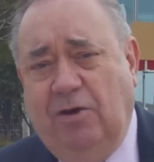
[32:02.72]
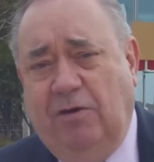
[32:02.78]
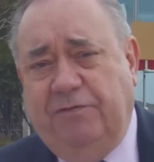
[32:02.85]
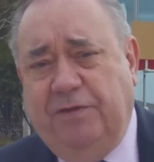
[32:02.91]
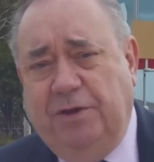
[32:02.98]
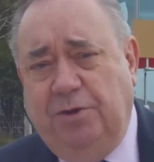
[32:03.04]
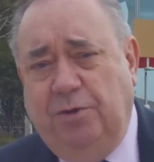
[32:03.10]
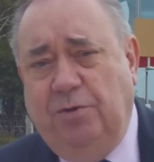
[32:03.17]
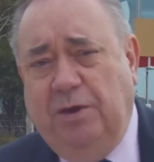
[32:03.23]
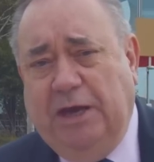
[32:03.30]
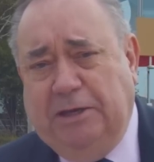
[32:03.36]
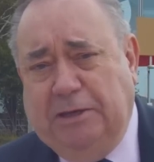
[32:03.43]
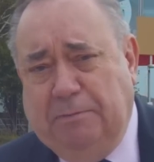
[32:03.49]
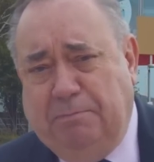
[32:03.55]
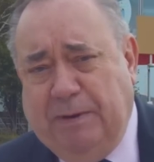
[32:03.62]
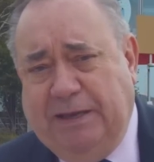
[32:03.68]
of the new
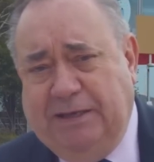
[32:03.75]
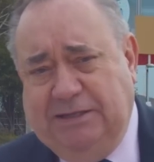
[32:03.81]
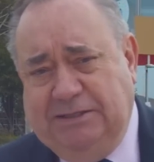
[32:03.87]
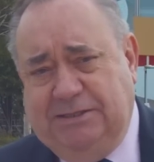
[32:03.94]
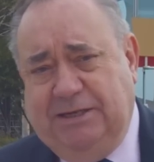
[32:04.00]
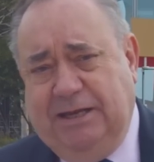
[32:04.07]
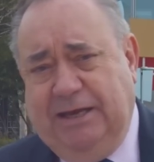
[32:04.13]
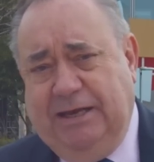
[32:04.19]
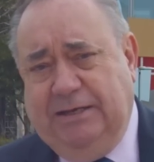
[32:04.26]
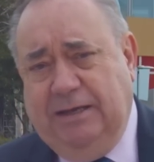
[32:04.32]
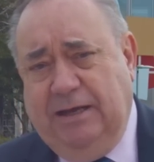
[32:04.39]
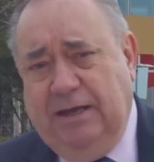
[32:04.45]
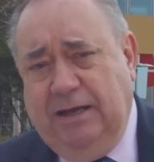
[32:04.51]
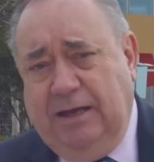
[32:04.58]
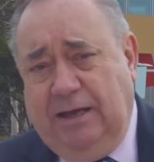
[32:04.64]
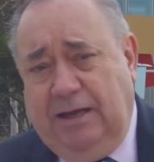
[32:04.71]
independent state.
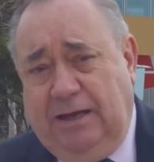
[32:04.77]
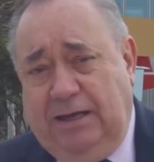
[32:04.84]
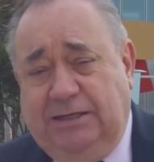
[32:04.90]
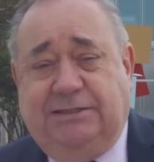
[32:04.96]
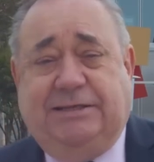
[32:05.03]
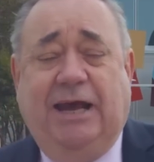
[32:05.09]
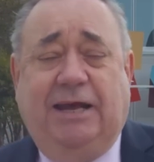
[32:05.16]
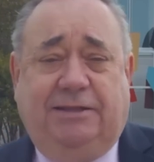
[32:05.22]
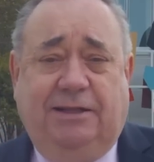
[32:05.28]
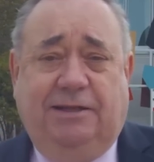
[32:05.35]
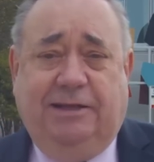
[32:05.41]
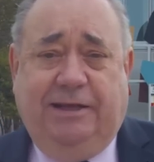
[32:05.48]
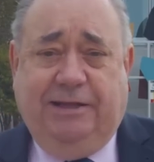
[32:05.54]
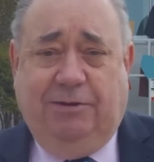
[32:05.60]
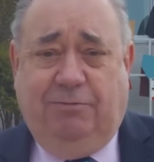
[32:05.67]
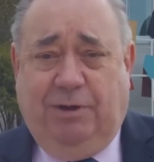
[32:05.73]

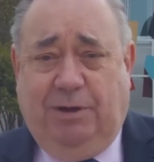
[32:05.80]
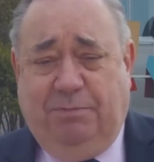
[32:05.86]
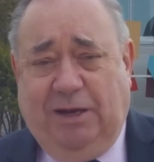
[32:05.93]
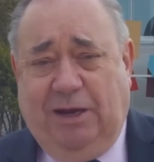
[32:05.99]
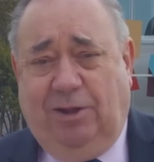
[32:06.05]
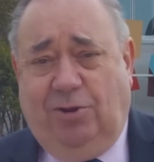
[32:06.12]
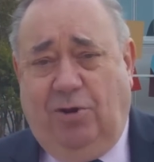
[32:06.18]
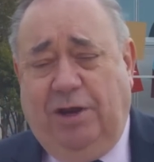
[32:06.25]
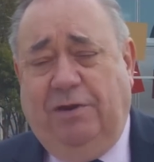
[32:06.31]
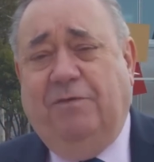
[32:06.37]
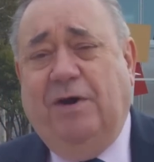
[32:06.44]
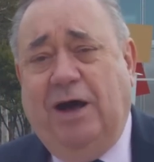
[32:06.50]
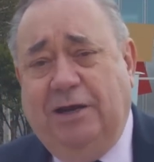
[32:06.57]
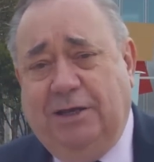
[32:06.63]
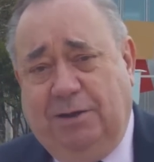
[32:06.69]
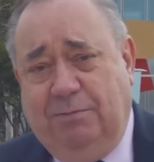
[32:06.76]
Certainly there would have been a lot of
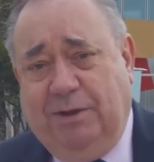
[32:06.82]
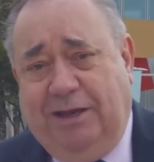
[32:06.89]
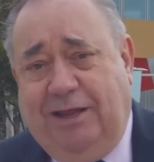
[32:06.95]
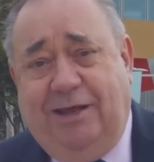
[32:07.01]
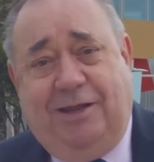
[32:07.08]
argument